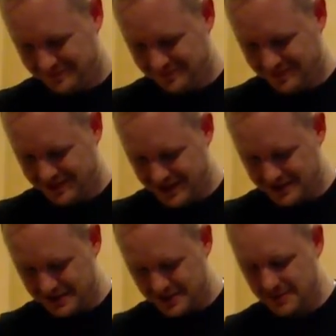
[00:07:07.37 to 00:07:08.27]
Okay,
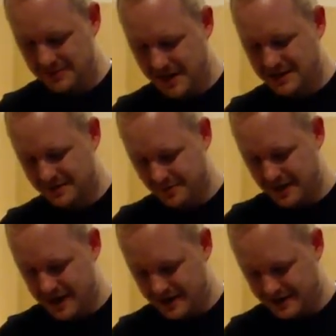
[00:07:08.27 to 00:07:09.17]
strip as much of the meat
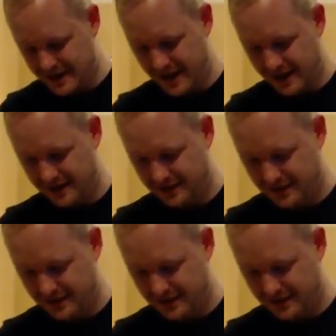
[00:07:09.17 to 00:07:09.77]
out as you can.